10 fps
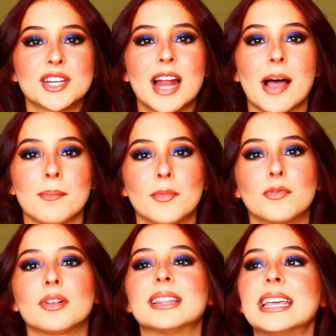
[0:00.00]
it up,
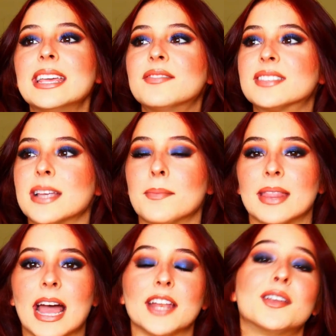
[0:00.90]
relieve some of
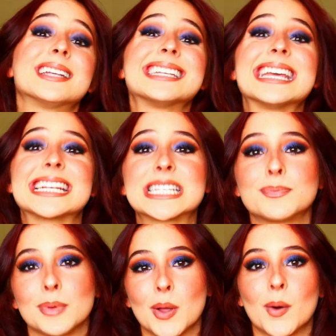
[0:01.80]
that. You get to
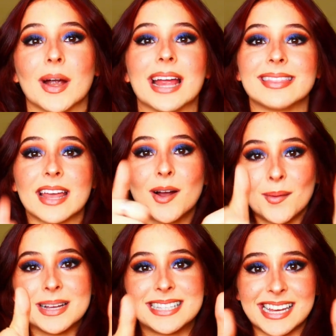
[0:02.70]
explore, and that
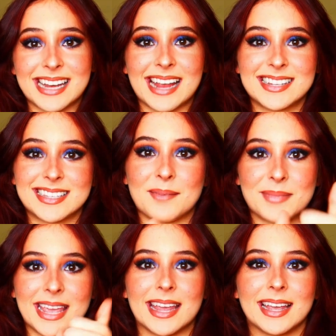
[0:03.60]
always ignites
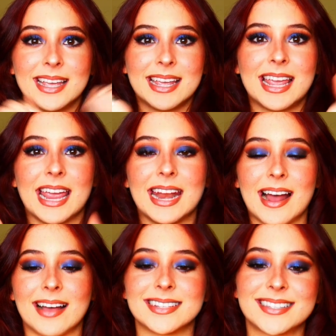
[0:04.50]
something in
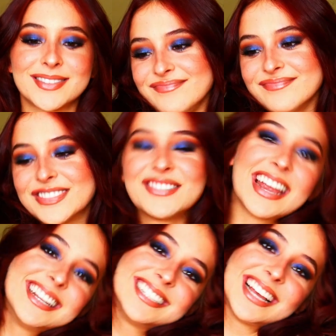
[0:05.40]
us.
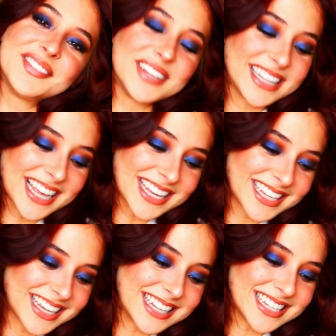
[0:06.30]
Right? I feel
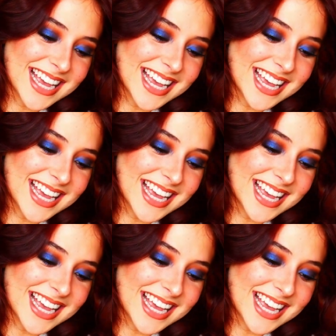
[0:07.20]
like it